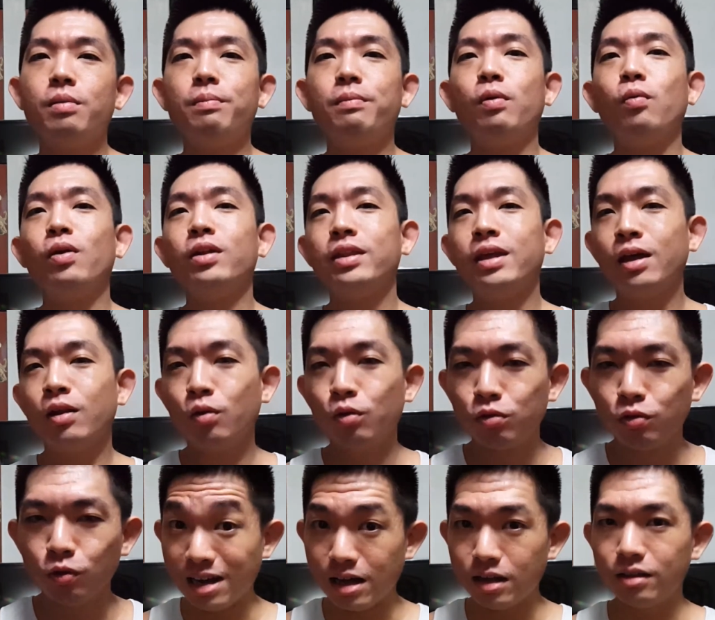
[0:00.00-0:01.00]
But what that
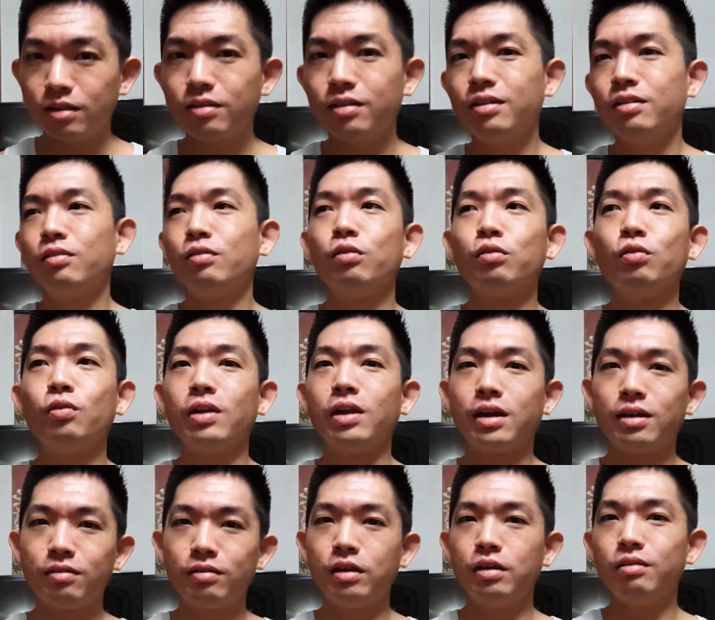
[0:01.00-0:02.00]
also does is also,
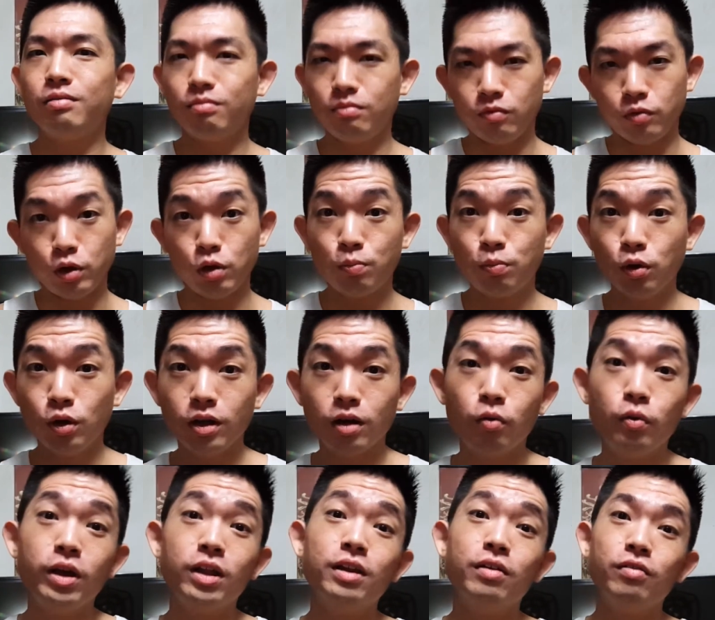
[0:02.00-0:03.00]
like I said, when you put it
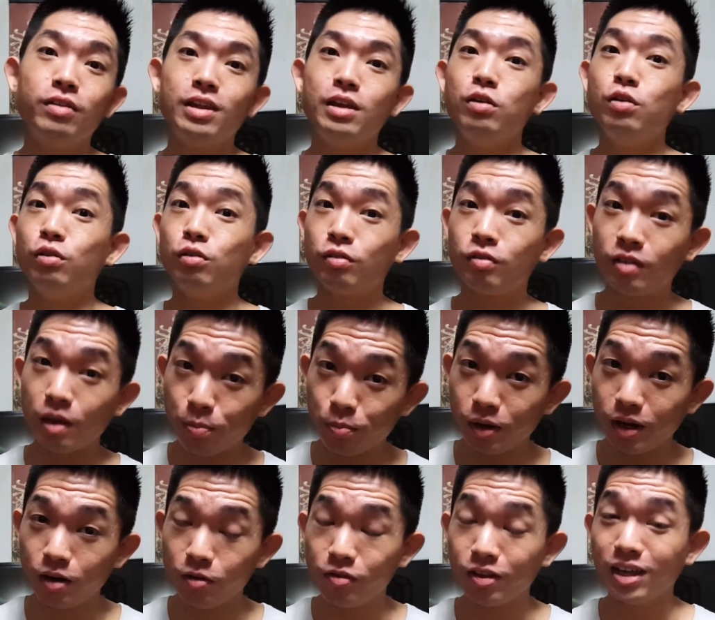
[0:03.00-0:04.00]
away and everything, you
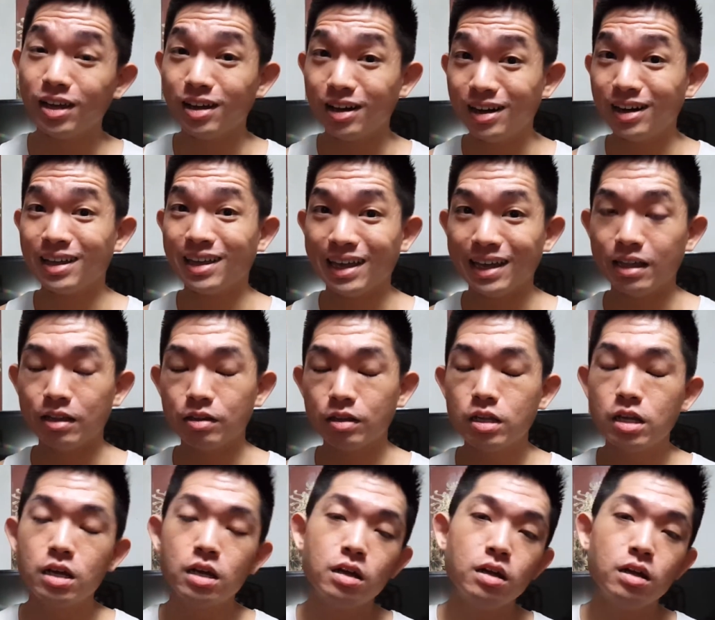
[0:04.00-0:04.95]
separate everything again.